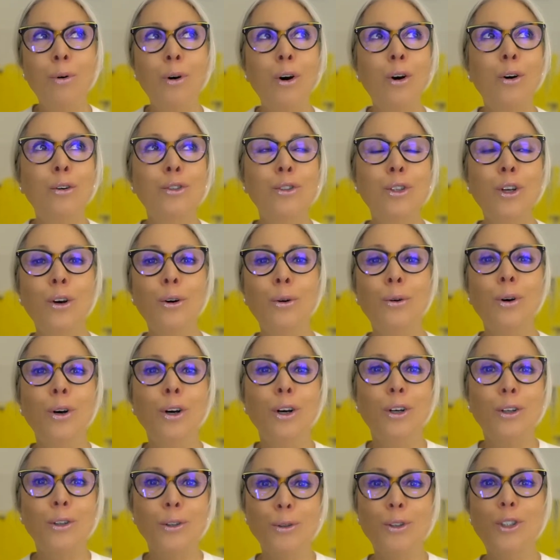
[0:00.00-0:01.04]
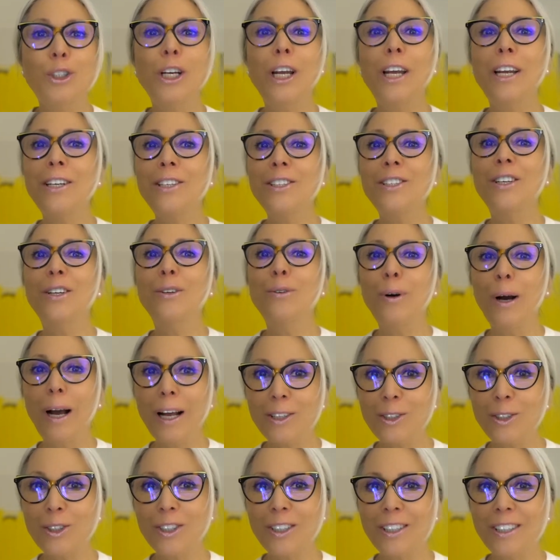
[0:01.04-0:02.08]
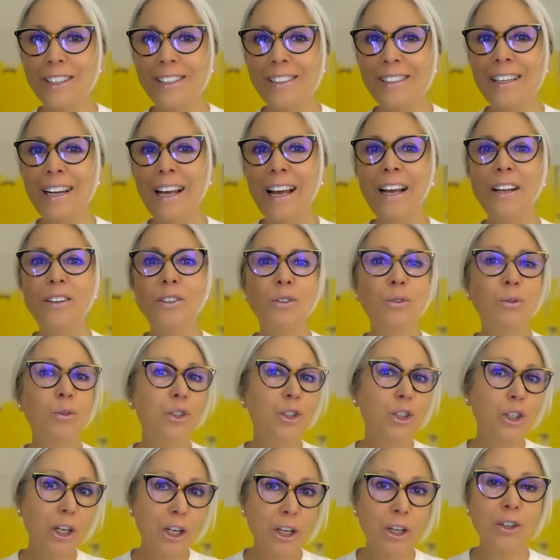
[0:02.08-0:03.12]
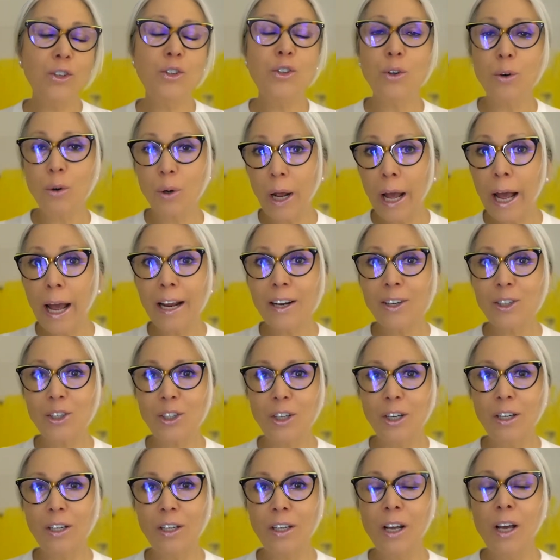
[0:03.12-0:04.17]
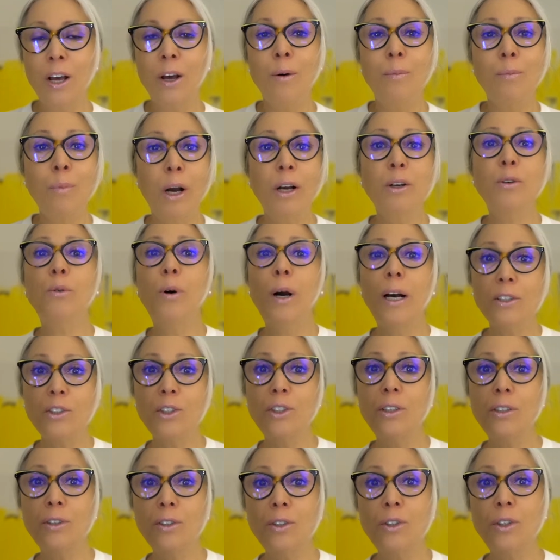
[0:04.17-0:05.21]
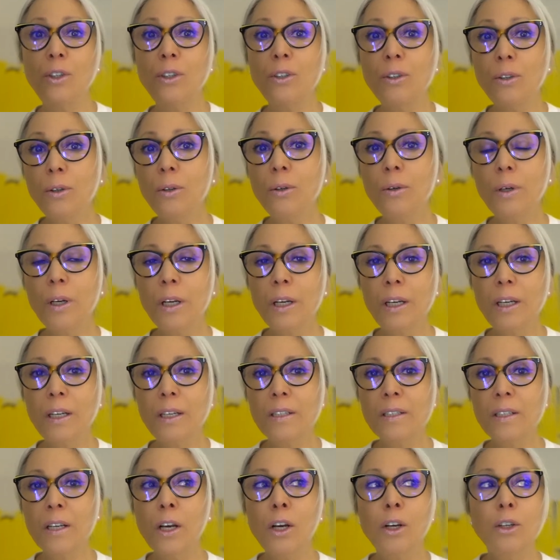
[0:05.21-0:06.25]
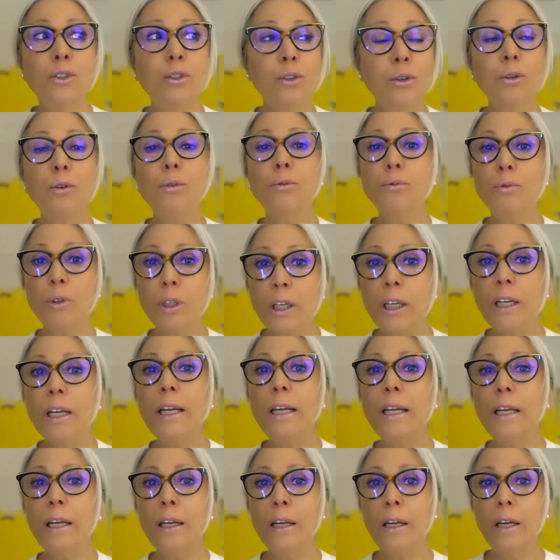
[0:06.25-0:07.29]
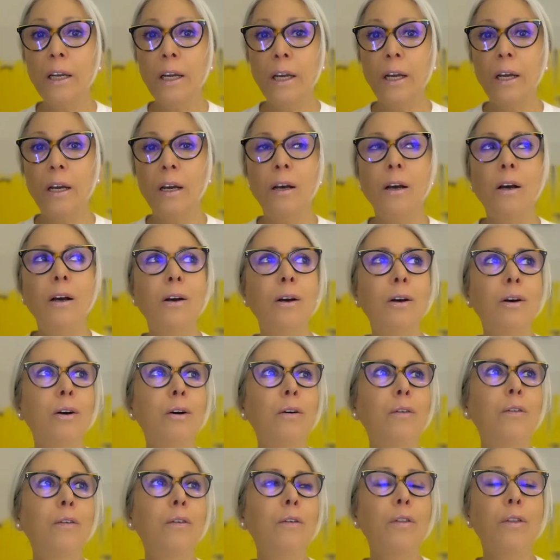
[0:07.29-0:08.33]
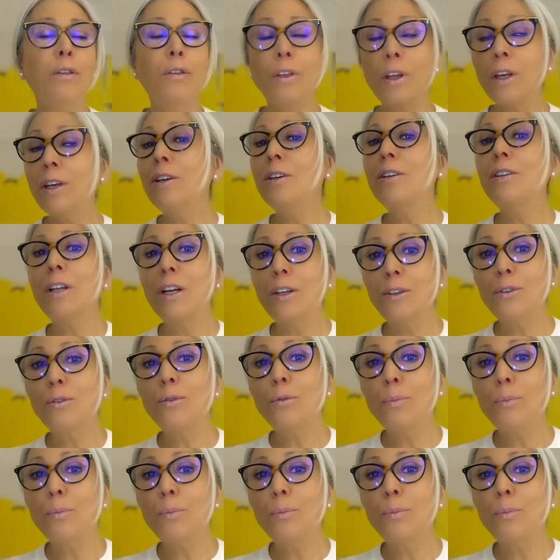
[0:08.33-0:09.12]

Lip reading: So you change the question and you change your action. My question to you is, do you really think that you're